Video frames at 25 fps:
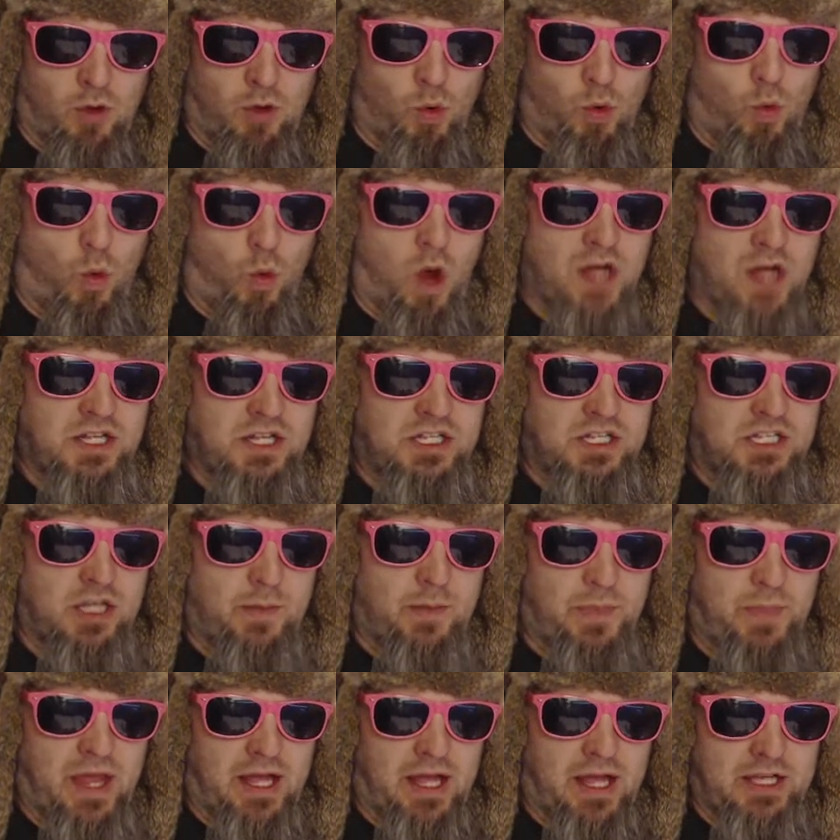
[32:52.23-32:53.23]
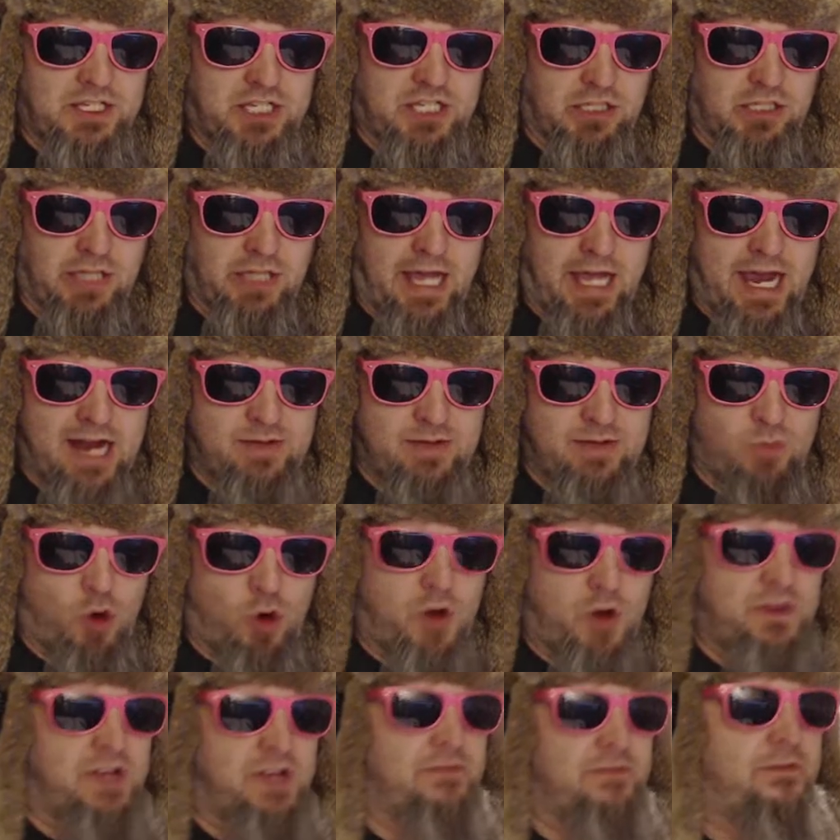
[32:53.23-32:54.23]
Once something is delayed
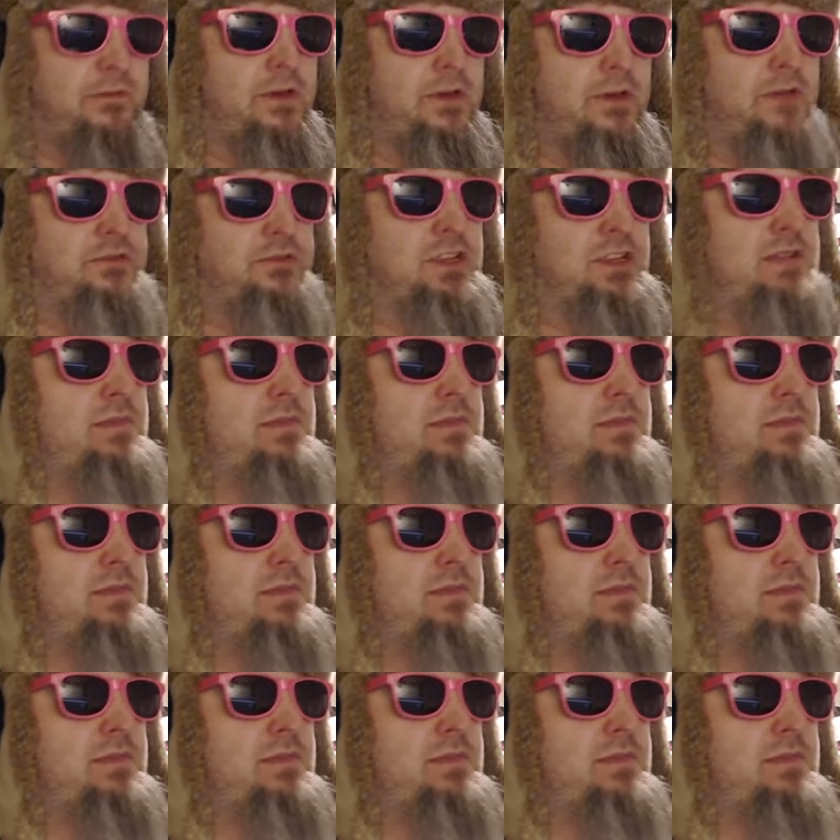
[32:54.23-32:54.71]
more than 50